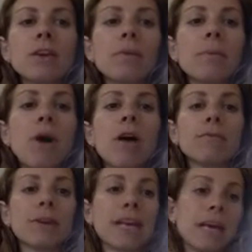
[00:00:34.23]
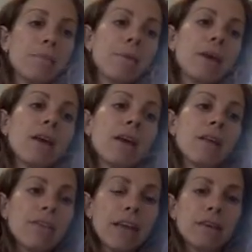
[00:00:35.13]
Offering him
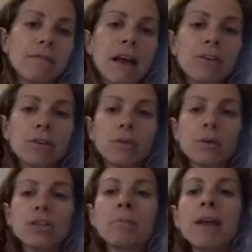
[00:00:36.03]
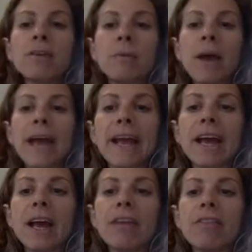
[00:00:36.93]
Thane of Cawdor, which, by the
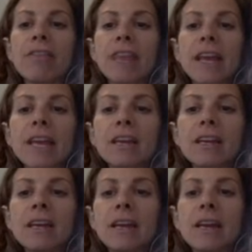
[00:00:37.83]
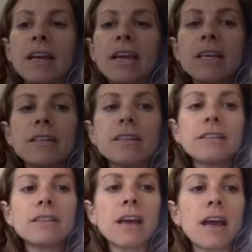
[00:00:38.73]
way, a Thane
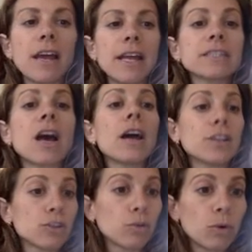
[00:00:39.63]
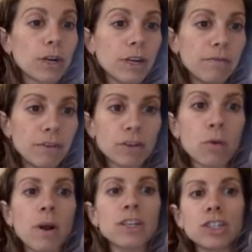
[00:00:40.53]
is a Scottish lord. If there's
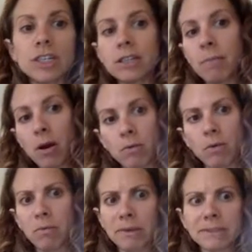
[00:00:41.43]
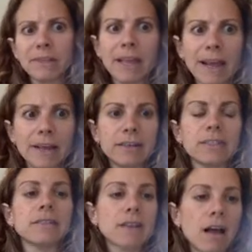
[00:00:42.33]
questions about, well, what's a Thane?
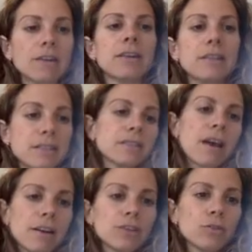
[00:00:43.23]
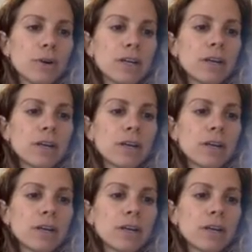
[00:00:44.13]
It's a Scottish lord.